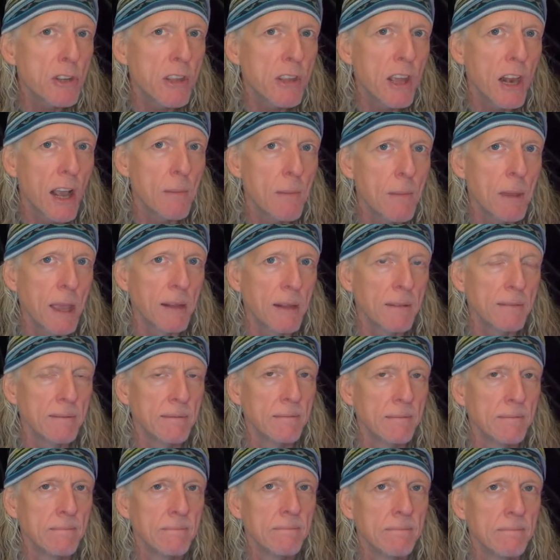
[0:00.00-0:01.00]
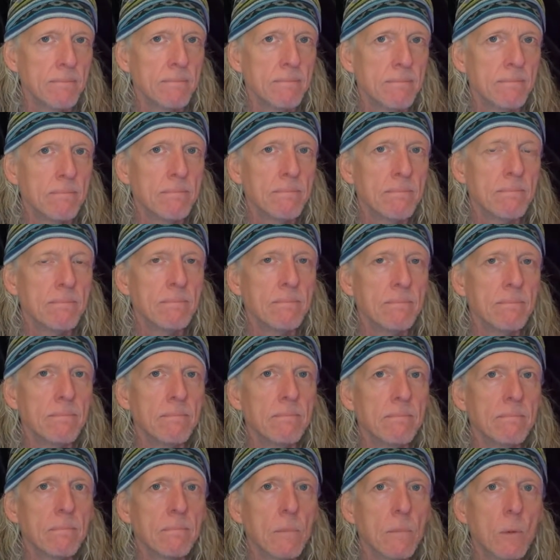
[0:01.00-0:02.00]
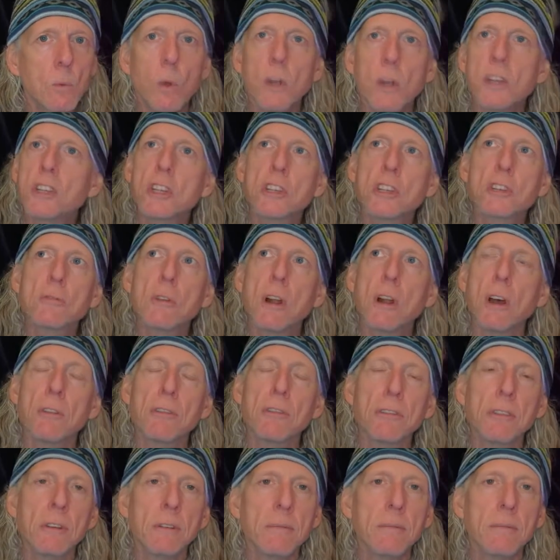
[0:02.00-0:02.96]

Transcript: that I'm in. Which is growth?